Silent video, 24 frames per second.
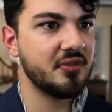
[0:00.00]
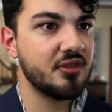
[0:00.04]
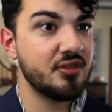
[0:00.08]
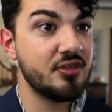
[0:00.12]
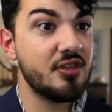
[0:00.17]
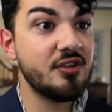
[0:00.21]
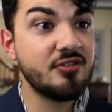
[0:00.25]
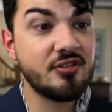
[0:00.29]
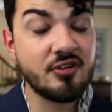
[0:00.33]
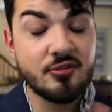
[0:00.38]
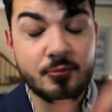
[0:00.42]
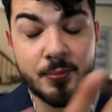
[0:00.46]

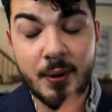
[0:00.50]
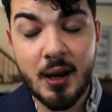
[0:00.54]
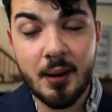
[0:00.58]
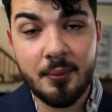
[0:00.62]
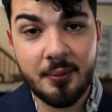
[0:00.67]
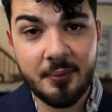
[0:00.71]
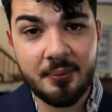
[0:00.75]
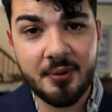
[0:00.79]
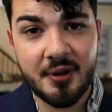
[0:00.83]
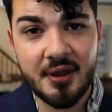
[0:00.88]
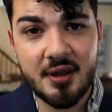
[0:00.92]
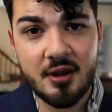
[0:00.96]
This is
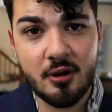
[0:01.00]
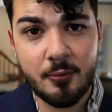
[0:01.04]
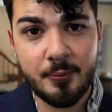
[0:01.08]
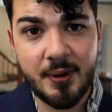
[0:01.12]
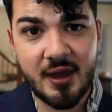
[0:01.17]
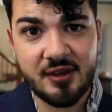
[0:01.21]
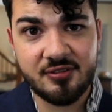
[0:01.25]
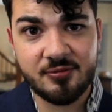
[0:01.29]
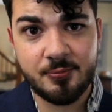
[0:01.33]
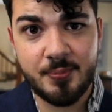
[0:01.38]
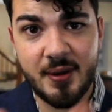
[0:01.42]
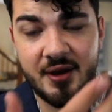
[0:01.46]
probably your
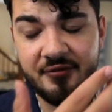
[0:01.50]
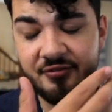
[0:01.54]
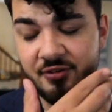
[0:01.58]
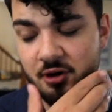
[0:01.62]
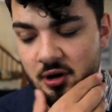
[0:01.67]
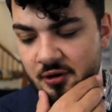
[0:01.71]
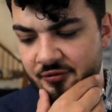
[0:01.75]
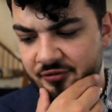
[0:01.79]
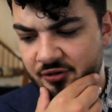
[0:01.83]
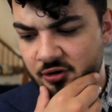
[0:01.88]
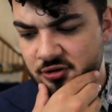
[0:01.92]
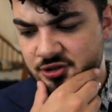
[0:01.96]
best bet for
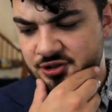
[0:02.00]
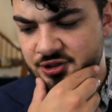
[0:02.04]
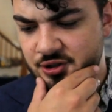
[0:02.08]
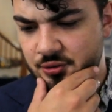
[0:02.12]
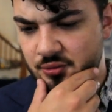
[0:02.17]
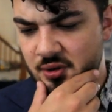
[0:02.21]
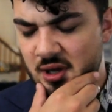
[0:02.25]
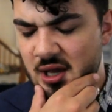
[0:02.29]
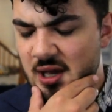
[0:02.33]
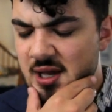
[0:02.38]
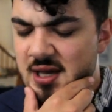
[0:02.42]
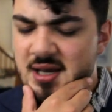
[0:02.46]
your first suit.